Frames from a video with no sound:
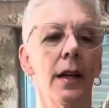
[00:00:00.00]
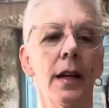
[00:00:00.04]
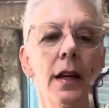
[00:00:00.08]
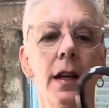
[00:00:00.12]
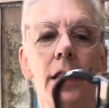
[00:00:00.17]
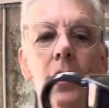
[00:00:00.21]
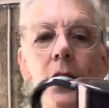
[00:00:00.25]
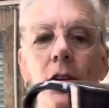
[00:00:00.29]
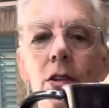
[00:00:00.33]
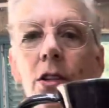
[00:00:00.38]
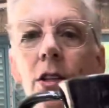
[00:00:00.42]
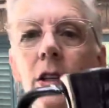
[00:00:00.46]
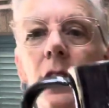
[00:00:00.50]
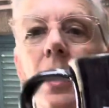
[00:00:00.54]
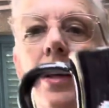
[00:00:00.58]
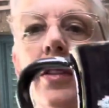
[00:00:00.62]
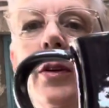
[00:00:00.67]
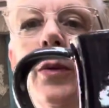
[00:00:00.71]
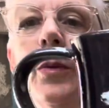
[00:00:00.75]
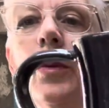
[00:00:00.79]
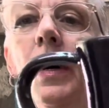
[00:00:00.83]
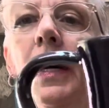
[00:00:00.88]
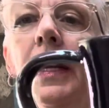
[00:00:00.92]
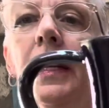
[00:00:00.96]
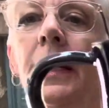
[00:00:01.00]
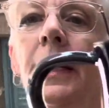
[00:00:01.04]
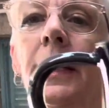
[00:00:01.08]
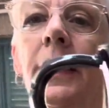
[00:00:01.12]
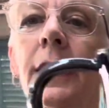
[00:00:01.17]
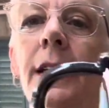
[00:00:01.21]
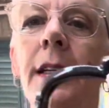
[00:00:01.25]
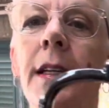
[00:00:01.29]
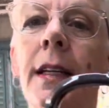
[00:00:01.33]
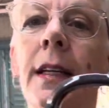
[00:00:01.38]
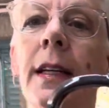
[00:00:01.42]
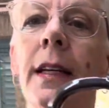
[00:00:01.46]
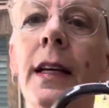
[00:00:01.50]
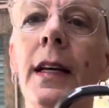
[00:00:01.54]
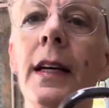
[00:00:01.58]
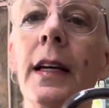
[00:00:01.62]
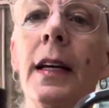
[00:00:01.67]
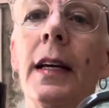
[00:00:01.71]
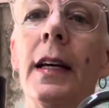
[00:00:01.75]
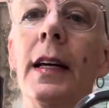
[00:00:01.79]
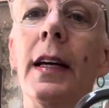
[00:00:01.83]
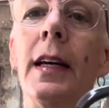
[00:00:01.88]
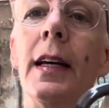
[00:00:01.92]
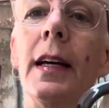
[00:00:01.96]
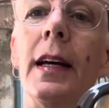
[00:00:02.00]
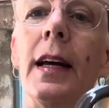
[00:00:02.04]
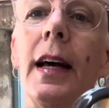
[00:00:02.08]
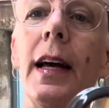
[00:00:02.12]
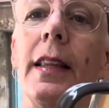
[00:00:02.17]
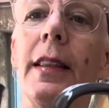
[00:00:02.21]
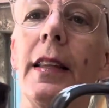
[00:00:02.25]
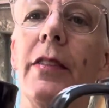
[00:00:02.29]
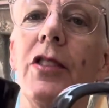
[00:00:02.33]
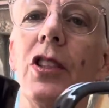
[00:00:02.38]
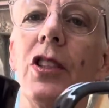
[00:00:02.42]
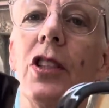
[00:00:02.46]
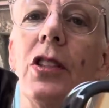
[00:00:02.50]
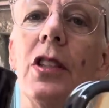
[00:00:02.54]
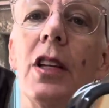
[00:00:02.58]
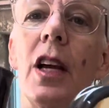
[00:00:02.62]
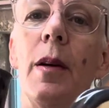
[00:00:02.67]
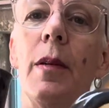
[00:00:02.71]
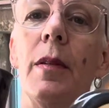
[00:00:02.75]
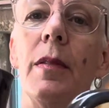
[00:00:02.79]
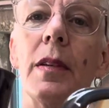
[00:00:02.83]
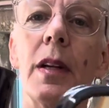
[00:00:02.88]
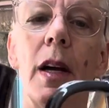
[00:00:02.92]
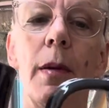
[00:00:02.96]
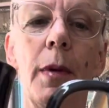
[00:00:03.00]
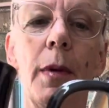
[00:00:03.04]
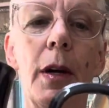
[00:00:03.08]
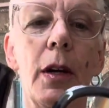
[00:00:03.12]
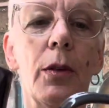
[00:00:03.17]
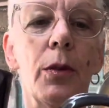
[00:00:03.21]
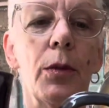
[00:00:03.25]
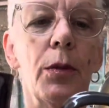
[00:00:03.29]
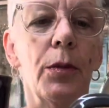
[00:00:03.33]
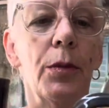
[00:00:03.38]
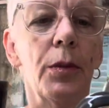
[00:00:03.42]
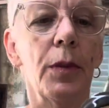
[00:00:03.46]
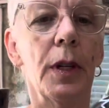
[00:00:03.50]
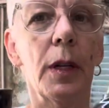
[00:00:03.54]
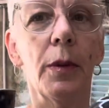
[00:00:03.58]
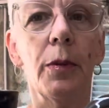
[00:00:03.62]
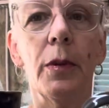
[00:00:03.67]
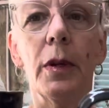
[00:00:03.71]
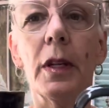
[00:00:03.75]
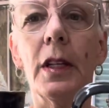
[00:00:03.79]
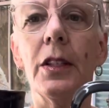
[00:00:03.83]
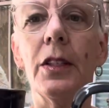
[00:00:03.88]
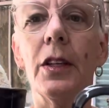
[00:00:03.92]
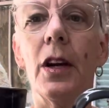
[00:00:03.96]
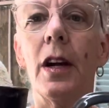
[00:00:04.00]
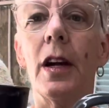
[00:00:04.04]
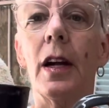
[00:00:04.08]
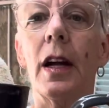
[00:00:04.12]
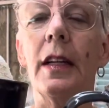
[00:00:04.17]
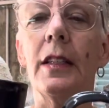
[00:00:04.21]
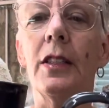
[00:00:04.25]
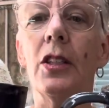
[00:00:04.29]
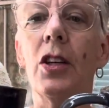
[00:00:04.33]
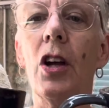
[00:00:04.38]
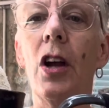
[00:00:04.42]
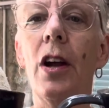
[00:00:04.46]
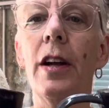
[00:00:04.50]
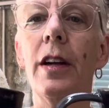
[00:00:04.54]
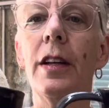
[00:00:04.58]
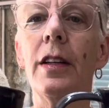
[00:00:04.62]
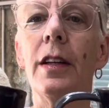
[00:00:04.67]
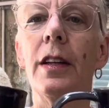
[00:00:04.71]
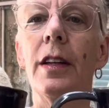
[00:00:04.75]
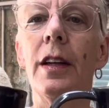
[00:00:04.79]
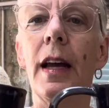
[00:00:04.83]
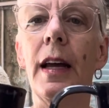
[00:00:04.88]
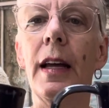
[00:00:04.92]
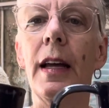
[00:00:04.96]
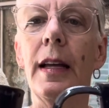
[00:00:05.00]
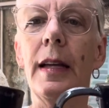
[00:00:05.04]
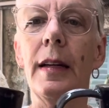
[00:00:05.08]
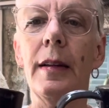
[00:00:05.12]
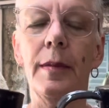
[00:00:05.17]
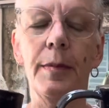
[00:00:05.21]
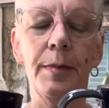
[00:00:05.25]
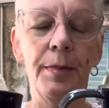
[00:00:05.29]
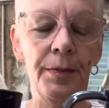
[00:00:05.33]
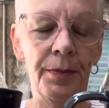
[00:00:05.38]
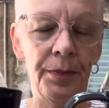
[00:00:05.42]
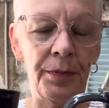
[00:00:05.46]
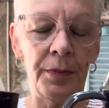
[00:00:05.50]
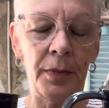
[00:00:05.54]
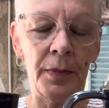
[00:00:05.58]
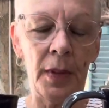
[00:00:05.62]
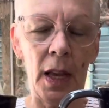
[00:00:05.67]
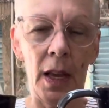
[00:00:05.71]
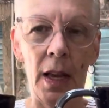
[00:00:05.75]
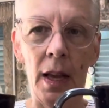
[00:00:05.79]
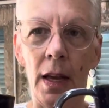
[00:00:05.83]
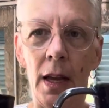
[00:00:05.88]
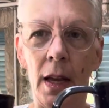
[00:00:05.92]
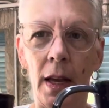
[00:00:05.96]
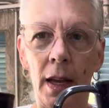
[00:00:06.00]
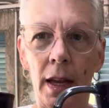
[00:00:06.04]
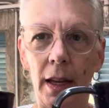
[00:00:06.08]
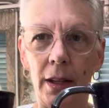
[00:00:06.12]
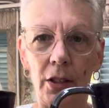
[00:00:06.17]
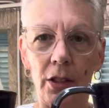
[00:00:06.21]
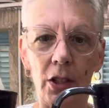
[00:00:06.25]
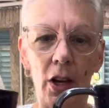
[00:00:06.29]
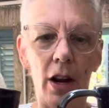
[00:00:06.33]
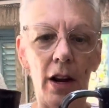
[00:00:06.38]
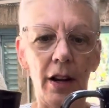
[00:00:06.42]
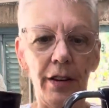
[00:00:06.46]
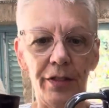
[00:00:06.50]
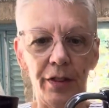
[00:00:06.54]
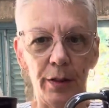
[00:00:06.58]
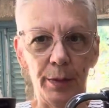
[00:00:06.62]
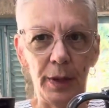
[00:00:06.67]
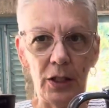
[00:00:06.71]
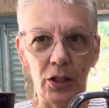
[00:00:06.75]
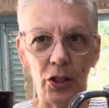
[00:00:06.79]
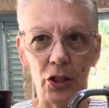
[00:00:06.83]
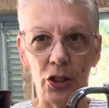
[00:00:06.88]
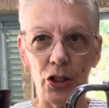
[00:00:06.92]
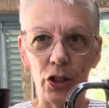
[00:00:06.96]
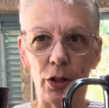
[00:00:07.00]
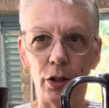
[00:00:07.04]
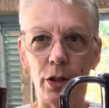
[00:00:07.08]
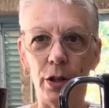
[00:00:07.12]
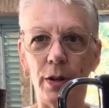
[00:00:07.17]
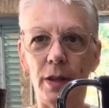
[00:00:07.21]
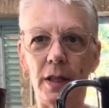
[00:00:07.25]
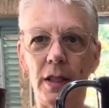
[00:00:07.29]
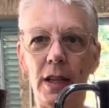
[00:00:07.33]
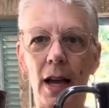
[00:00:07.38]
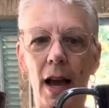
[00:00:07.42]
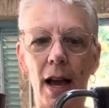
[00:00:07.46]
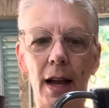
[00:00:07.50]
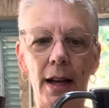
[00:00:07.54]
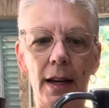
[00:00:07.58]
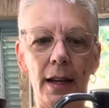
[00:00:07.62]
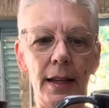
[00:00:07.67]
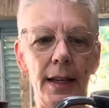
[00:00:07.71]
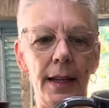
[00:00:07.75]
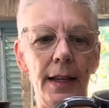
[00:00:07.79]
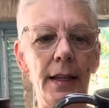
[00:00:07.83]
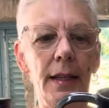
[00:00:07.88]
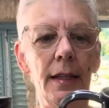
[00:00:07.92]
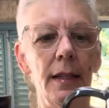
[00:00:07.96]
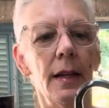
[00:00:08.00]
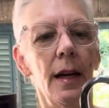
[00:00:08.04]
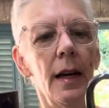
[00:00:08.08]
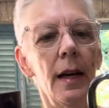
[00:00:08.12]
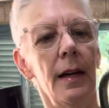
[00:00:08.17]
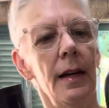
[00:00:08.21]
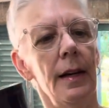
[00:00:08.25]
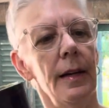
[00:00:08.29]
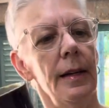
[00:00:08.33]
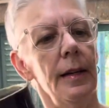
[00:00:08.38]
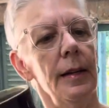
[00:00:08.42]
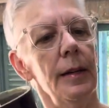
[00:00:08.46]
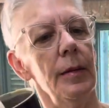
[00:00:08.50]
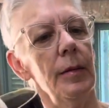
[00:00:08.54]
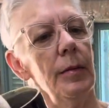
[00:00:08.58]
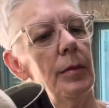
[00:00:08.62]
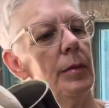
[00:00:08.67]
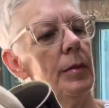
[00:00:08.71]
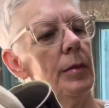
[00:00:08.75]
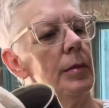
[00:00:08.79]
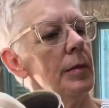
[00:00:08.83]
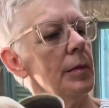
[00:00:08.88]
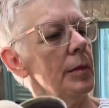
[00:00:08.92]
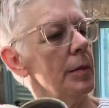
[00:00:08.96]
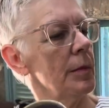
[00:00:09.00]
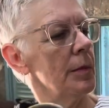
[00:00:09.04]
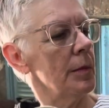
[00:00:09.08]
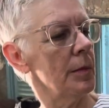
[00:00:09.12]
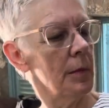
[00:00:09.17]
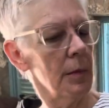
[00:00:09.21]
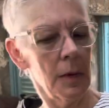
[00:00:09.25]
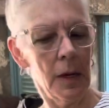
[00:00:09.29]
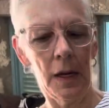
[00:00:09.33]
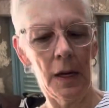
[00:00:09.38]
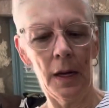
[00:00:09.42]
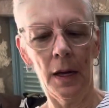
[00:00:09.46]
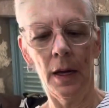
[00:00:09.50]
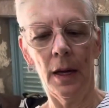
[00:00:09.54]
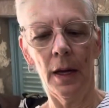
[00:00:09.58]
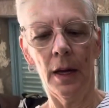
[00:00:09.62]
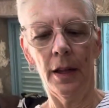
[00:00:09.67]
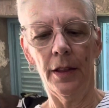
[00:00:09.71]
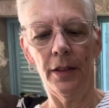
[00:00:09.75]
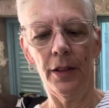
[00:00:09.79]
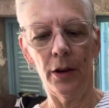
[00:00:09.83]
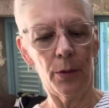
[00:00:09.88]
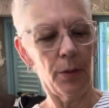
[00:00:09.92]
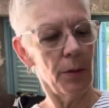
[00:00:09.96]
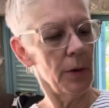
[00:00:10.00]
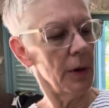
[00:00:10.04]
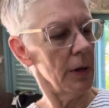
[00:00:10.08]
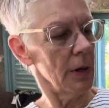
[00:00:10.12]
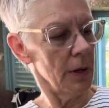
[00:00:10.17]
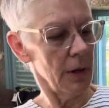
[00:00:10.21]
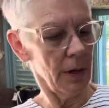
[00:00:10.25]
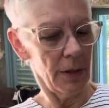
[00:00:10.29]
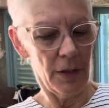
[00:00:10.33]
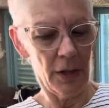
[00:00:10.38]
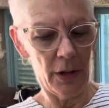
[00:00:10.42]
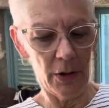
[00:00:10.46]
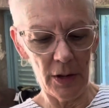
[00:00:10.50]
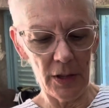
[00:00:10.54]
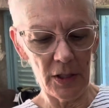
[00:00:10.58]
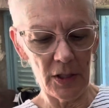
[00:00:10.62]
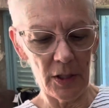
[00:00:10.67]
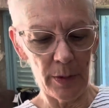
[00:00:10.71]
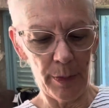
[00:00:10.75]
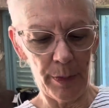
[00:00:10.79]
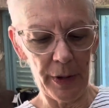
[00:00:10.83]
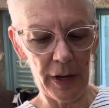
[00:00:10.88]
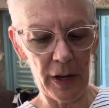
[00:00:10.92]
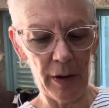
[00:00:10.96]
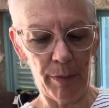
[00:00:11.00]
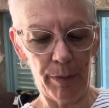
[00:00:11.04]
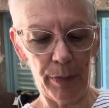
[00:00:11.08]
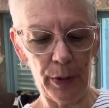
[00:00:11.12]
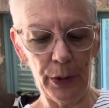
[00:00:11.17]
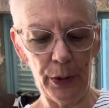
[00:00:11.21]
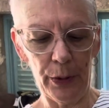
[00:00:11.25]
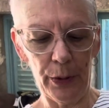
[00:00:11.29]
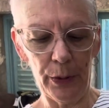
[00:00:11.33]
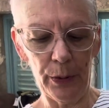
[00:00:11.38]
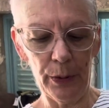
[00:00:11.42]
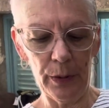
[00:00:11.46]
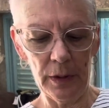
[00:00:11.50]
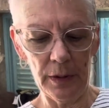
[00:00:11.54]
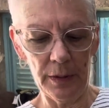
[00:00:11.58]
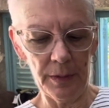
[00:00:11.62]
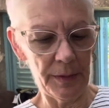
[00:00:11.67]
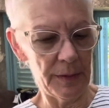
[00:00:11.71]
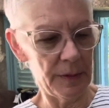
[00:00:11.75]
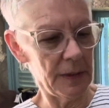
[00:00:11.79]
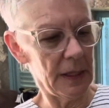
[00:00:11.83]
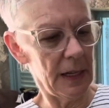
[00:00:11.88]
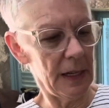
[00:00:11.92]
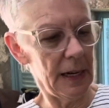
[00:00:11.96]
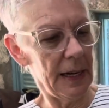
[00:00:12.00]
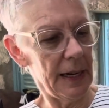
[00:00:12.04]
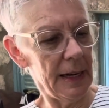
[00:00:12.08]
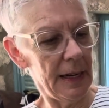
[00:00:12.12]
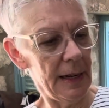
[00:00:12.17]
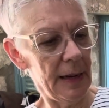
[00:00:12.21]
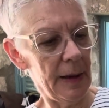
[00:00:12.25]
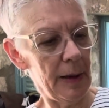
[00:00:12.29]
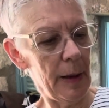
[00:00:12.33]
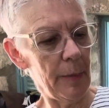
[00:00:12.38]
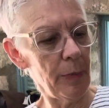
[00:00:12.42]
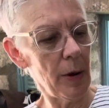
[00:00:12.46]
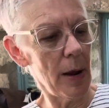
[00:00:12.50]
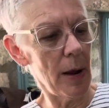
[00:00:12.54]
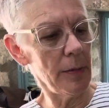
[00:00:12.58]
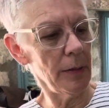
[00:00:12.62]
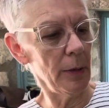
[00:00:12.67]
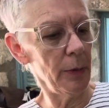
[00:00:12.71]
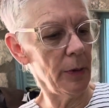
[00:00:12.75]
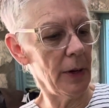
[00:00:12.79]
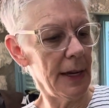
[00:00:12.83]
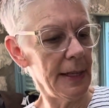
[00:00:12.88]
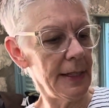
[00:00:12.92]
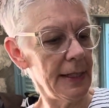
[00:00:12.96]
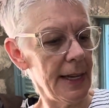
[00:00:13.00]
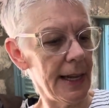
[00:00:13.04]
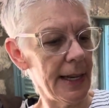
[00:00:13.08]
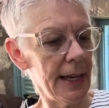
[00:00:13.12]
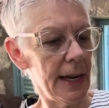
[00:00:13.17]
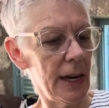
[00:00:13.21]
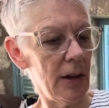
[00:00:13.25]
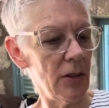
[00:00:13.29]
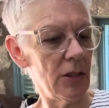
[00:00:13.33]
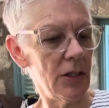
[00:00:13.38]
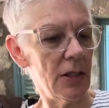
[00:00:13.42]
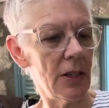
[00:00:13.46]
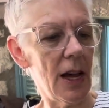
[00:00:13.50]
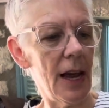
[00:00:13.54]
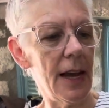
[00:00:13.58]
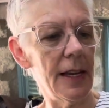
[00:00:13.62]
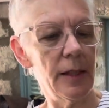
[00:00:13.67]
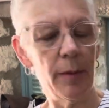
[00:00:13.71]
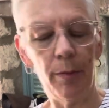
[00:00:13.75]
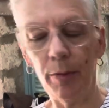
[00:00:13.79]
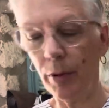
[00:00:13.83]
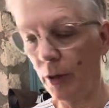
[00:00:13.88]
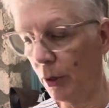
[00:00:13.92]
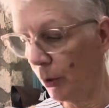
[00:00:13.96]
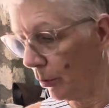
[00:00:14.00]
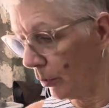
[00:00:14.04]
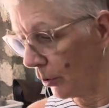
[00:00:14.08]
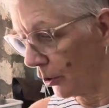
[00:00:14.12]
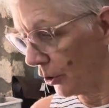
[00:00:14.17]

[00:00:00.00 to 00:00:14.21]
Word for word: here's another one and they've just come come out really, really dark. Now, it's hard, um, it's hard for me to show you exactly. Um, there, there is a bit of blue, uh, and probably when I take it outside, the blue will